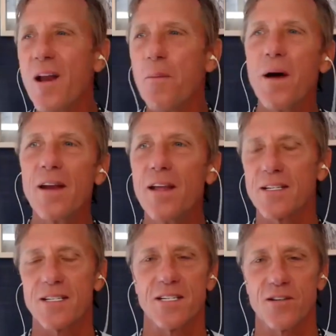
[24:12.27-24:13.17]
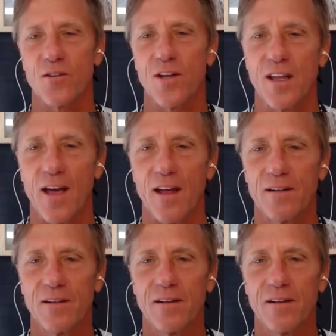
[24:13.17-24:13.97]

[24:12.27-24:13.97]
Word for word: what kind of money is this looking at?